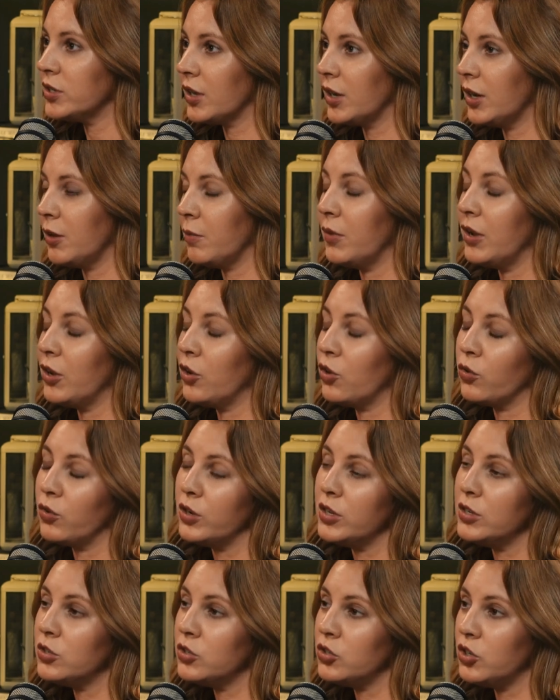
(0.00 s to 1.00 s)
is going to
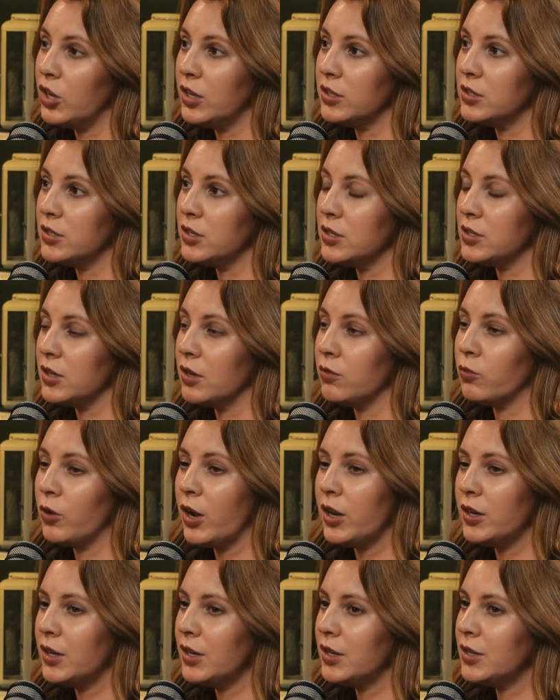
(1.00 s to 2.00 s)
increase chances
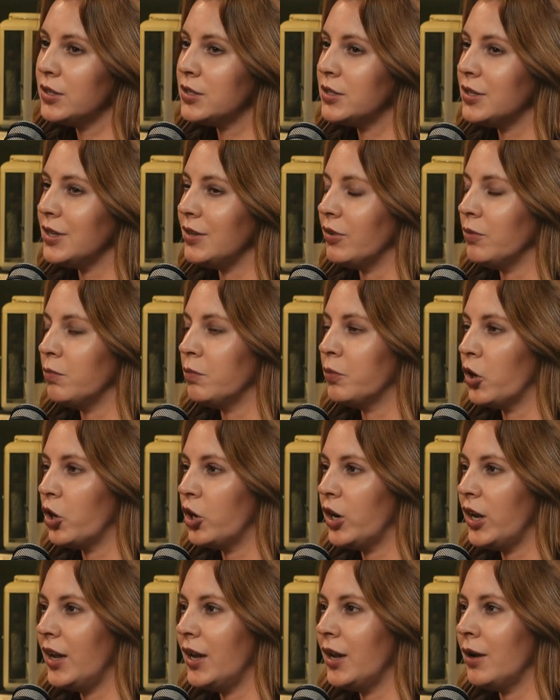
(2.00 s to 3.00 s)
of redness, even
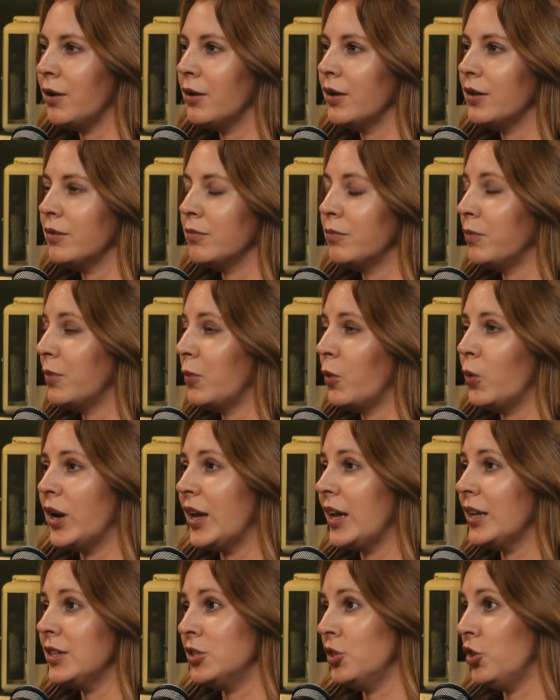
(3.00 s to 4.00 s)
burning.
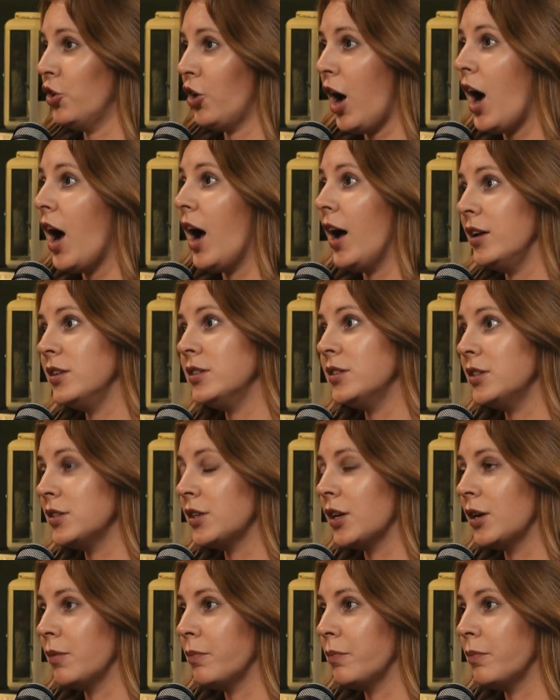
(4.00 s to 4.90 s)
When it gets in your eyes, it's